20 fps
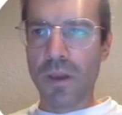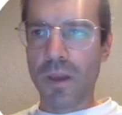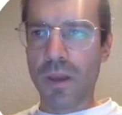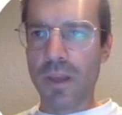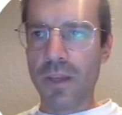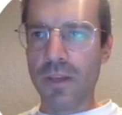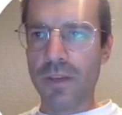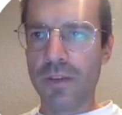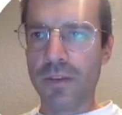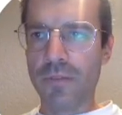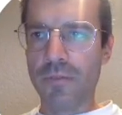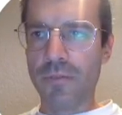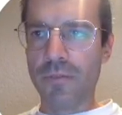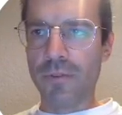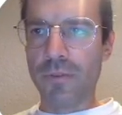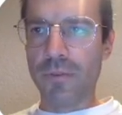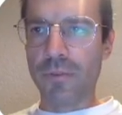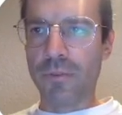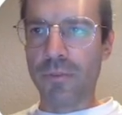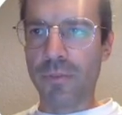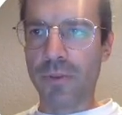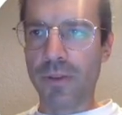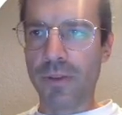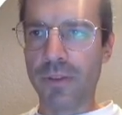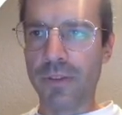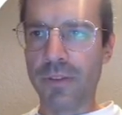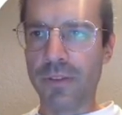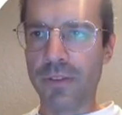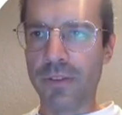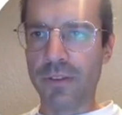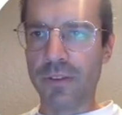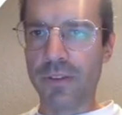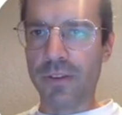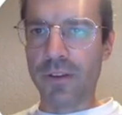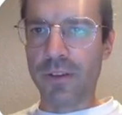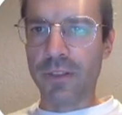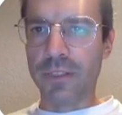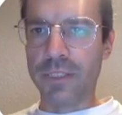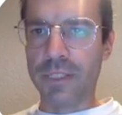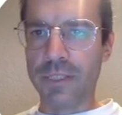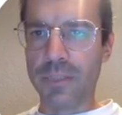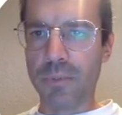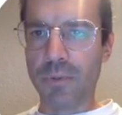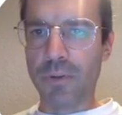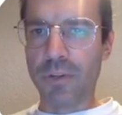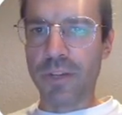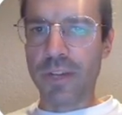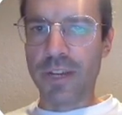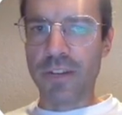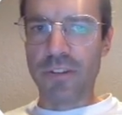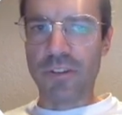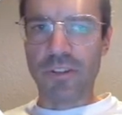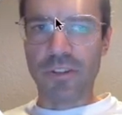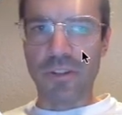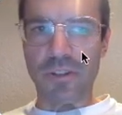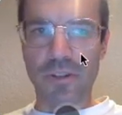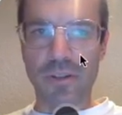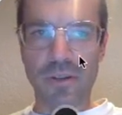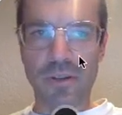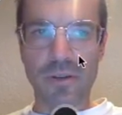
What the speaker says: A different response is called deportation.